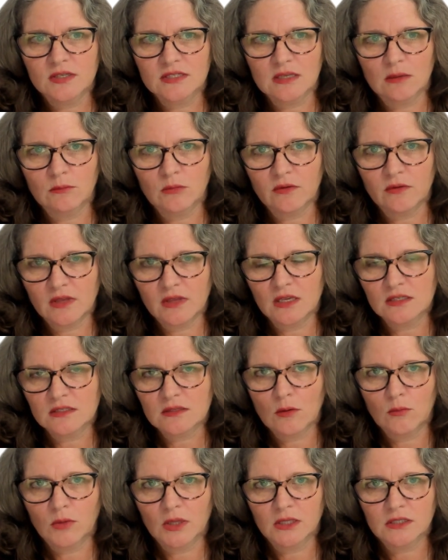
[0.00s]
some of these
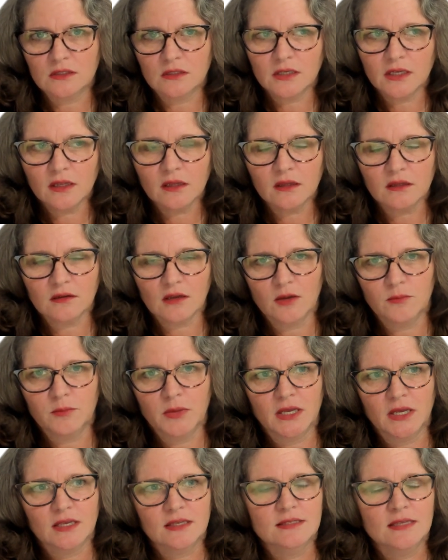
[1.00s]
mental health
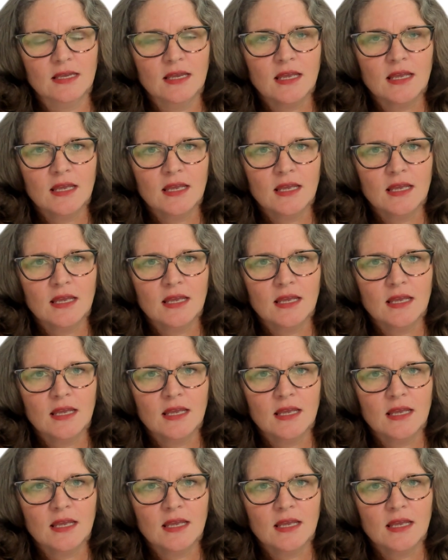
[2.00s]
topics